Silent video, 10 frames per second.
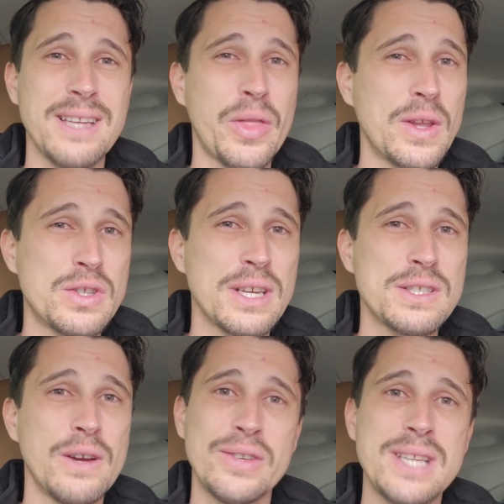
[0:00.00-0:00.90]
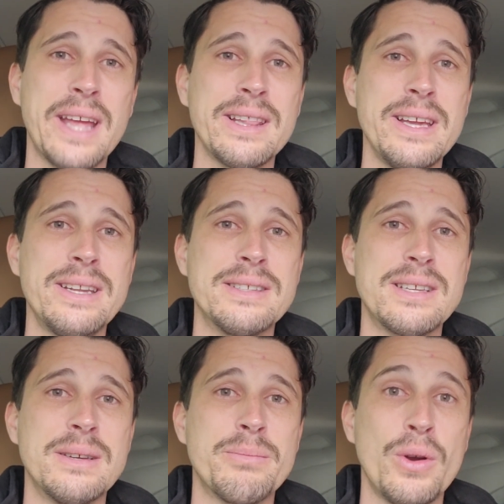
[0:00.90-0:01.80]
I think just over 10
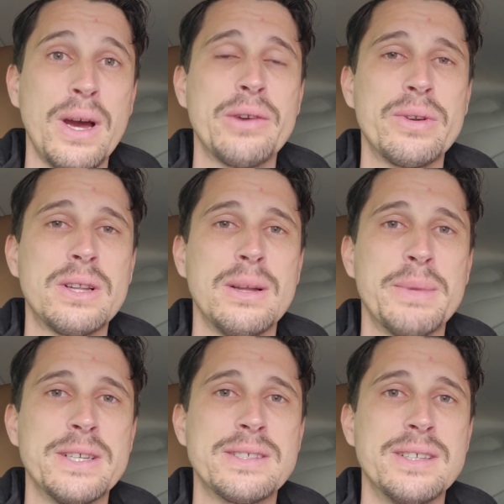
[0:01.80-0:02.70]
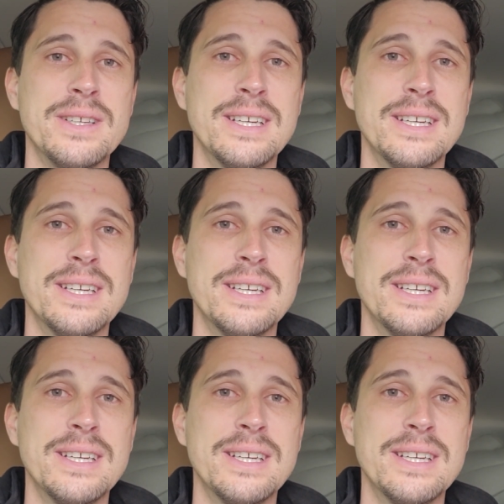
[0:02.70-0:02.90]
litres per 100 kilometers.